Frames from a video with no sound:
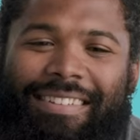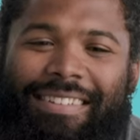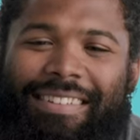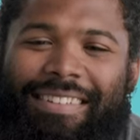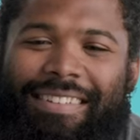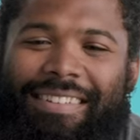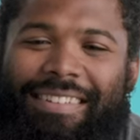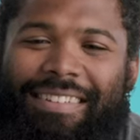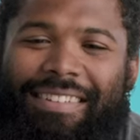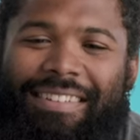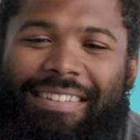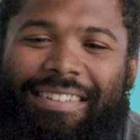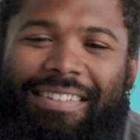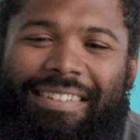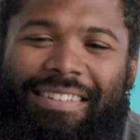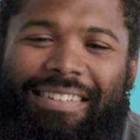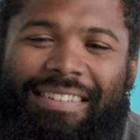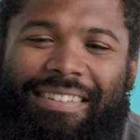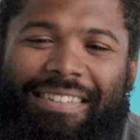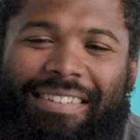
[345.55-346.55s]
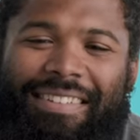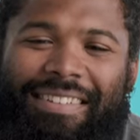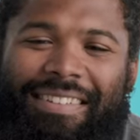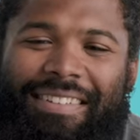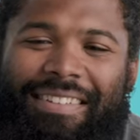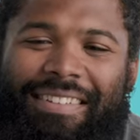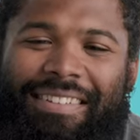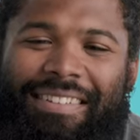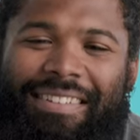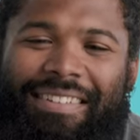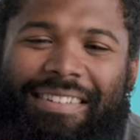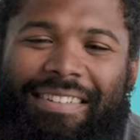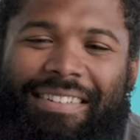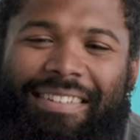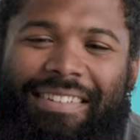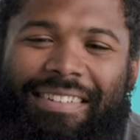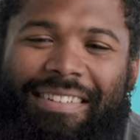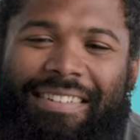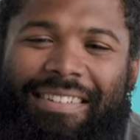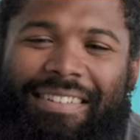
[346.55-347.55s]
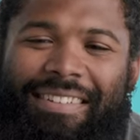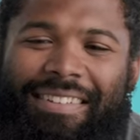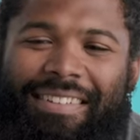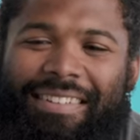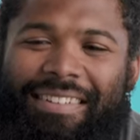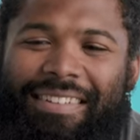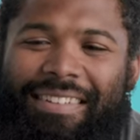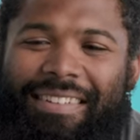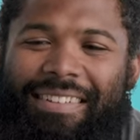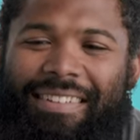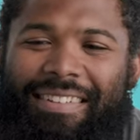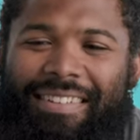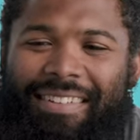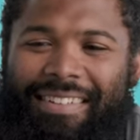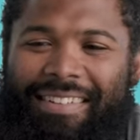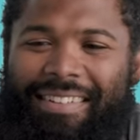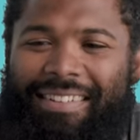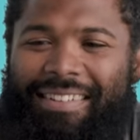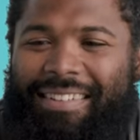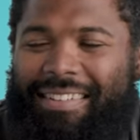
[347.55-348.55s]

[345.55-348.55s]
[no speech]